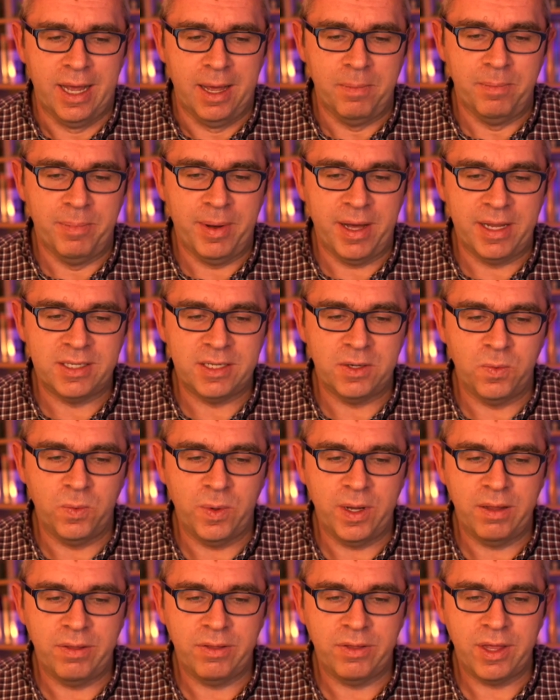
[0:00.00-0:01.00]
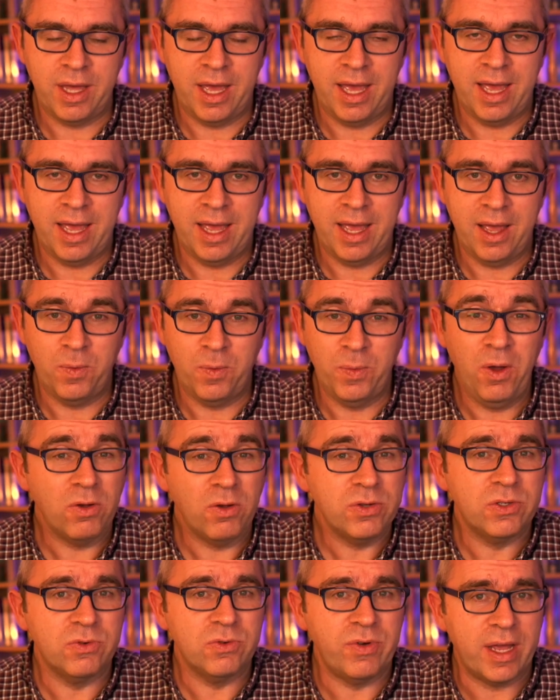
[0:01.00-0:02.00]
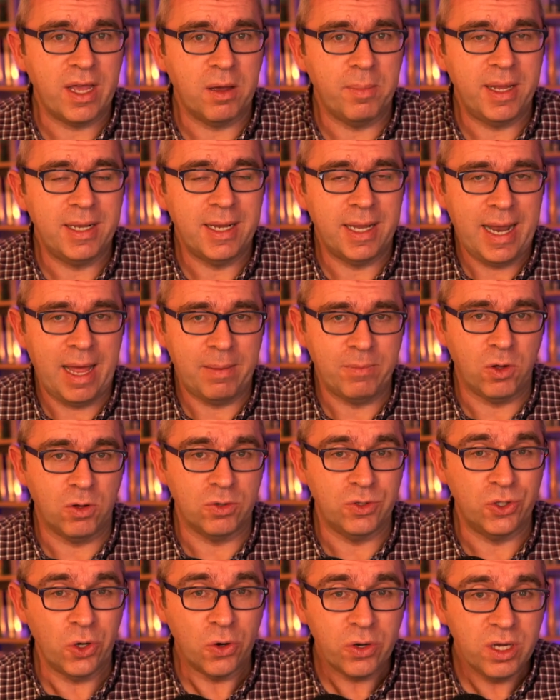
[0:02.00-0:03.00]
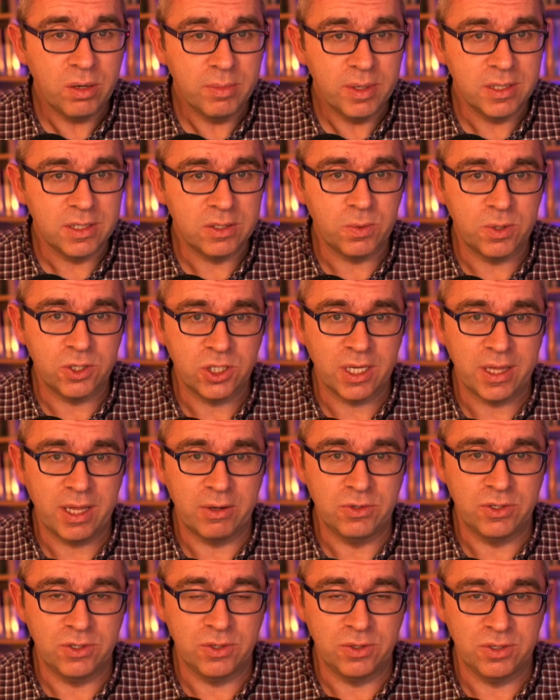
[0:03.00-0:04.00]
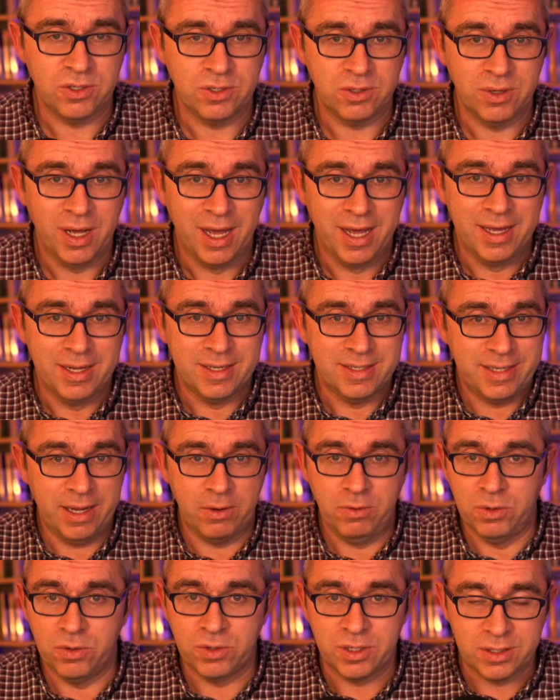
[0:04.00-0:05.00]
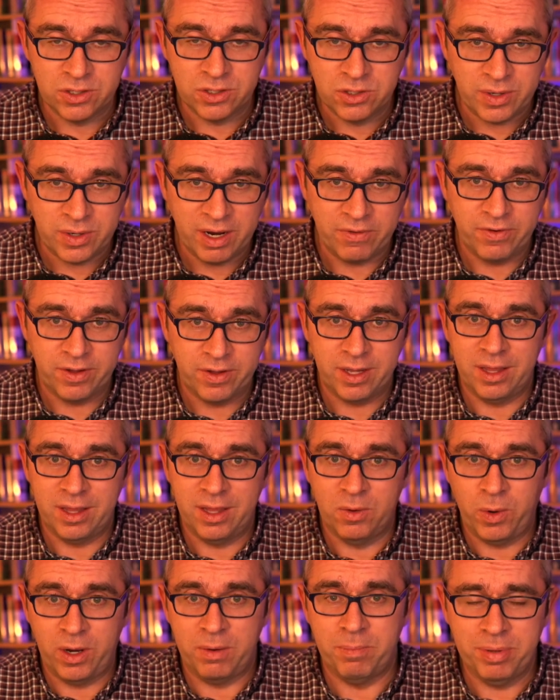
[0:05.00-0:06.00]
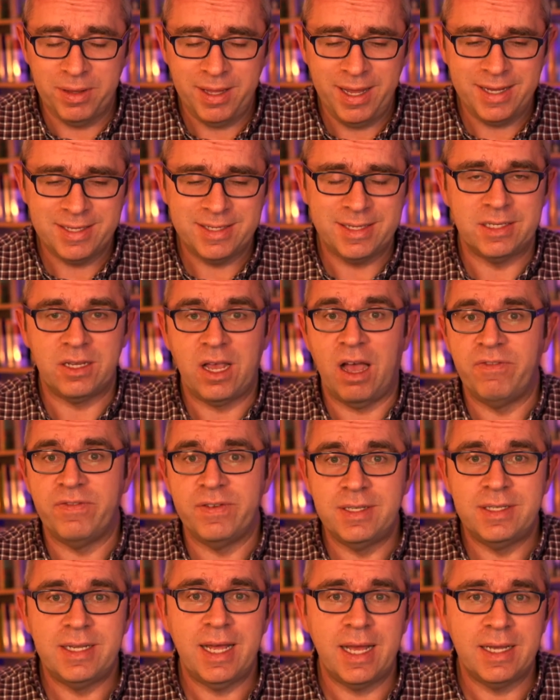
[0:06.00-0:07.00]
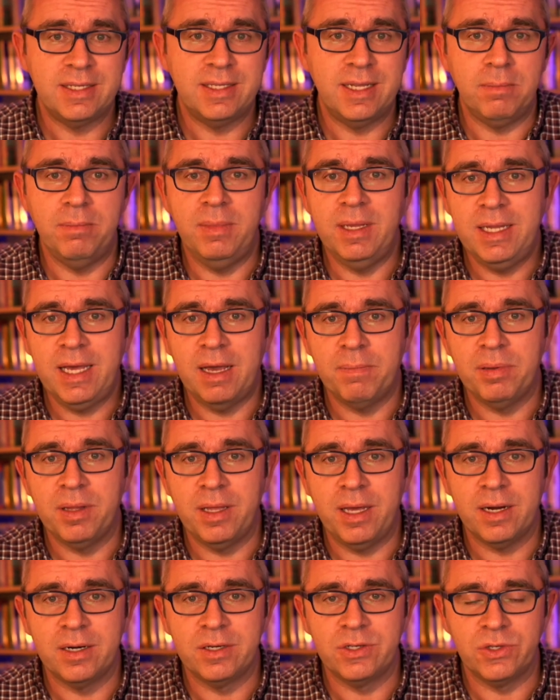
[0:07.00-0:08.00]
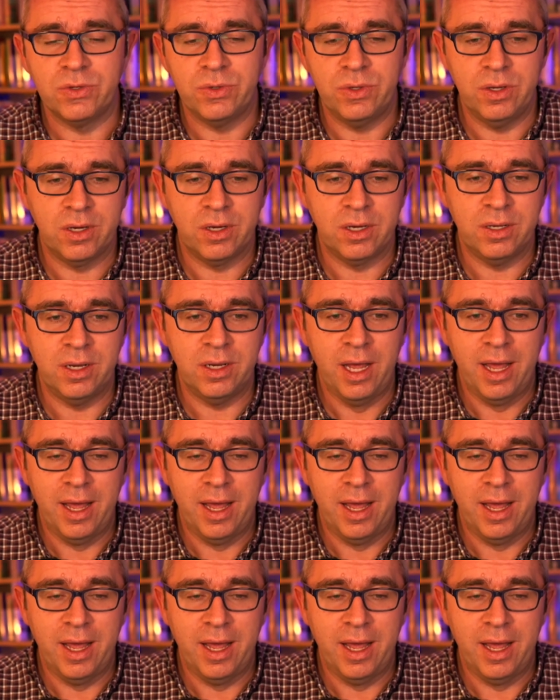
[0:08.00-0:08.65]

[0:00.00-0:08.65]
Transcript: But we also recommend an app called Documents, which allows you to download and store everything in the one place. It's got a fantastic media player, so you can